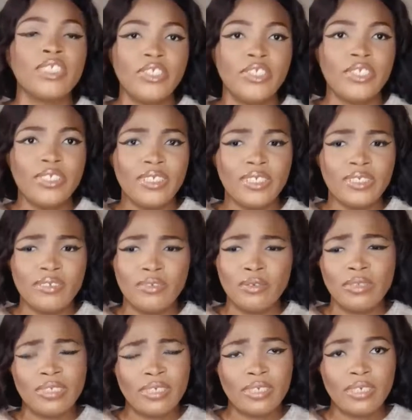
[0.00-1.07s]
Gigi, you
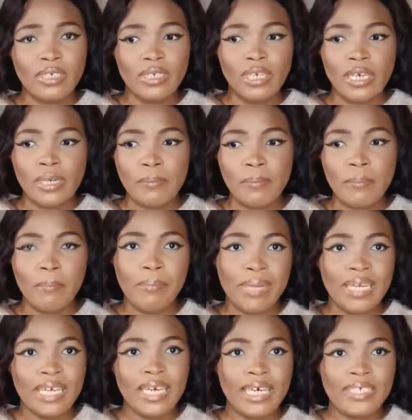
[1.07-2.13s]
know,
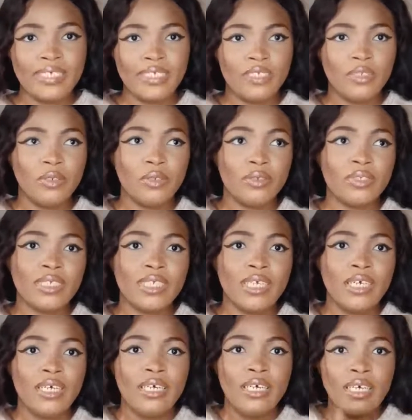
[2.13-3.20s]
Bella Hadid got.
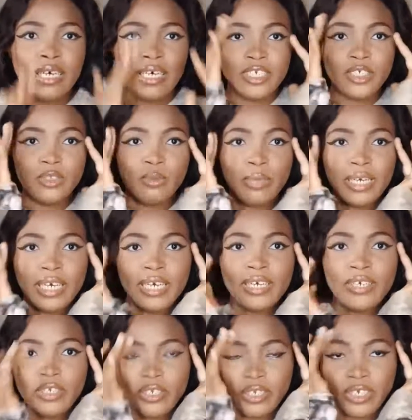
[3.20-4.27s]
And it's
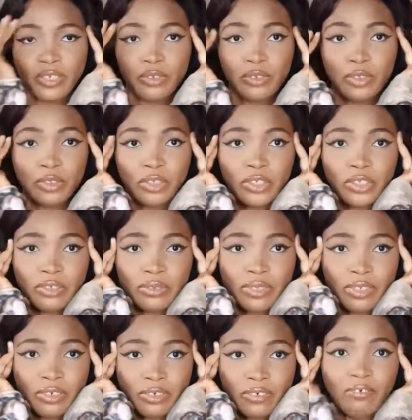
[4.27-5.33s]
where they do surgery
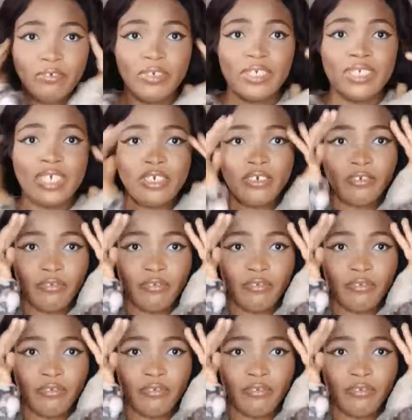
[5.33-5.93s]
on your face, and your